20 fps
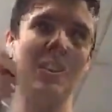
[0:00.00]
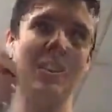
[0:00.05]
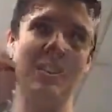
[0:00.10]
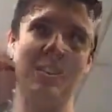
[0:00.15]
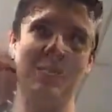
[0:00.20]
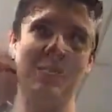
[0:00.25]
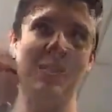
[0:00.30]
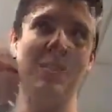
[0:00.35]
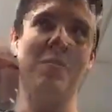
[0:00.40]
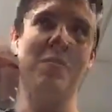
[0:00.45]
a
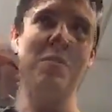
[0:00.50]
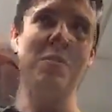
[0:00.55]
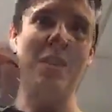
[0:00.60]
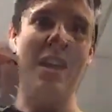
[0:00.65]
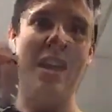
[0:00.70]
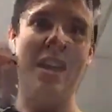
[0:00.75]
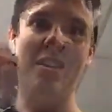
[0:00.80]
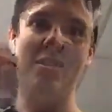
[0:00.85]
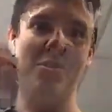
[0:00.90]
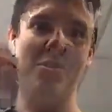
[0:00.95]
few days
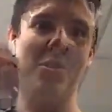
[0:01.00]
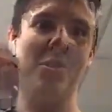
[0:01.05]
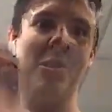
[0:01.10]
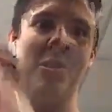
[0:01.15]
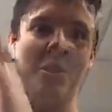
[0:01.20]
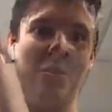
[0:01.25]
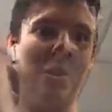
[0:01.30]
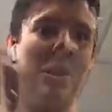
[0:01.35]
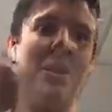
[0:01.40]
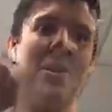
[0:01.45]
or a
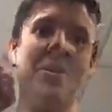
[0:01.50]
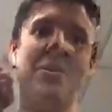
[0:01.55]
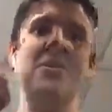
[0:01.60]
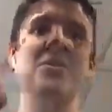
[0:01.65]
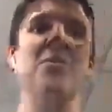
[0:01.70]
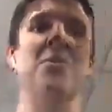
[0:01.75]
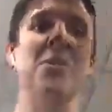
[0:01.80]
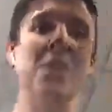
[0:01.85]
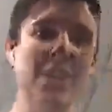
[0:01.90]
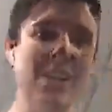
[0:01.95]
week or two,